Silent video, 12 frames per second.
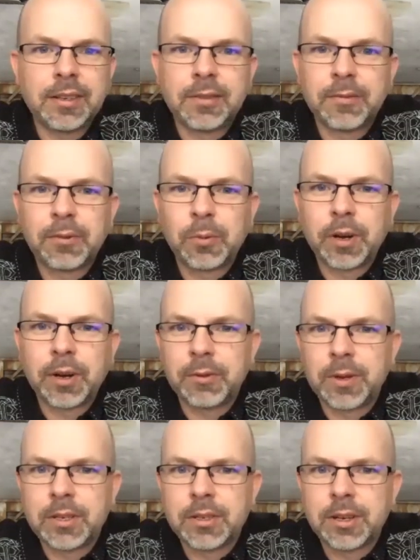for whatever
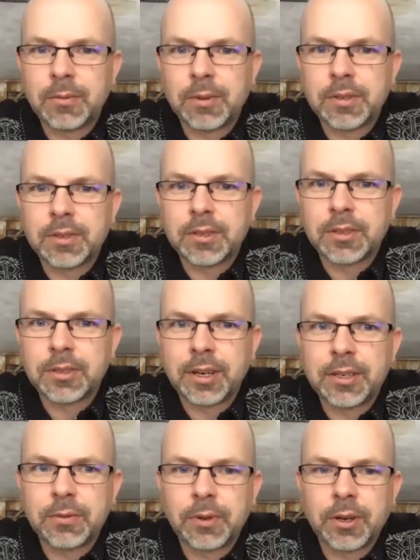reason, it wasn't
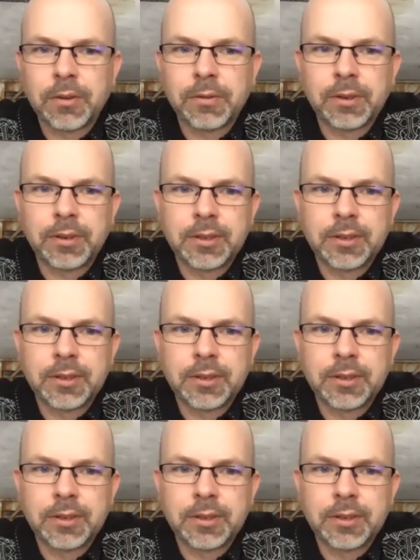transferring over.